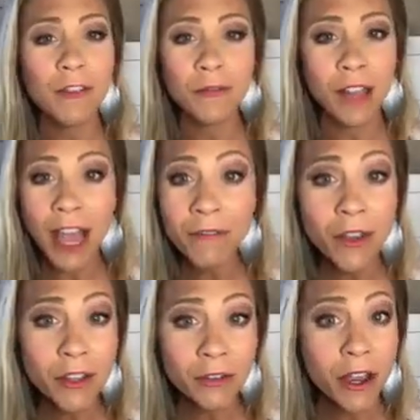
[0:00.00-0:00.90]
Life
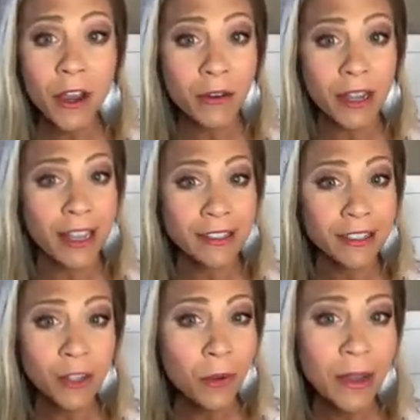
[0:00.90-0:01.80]
on the road
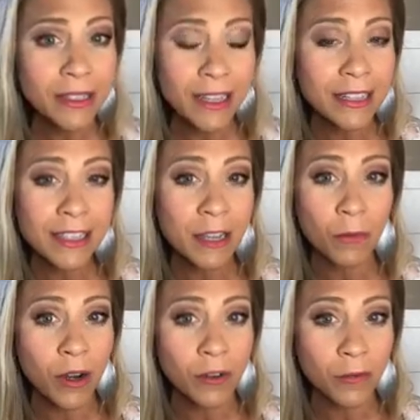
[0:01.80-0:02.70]
isn't always easy and
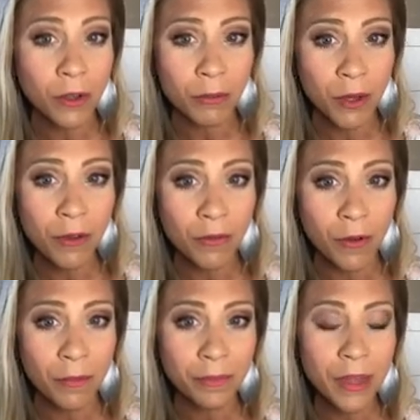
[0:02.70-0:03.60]
wonderful and beautiful.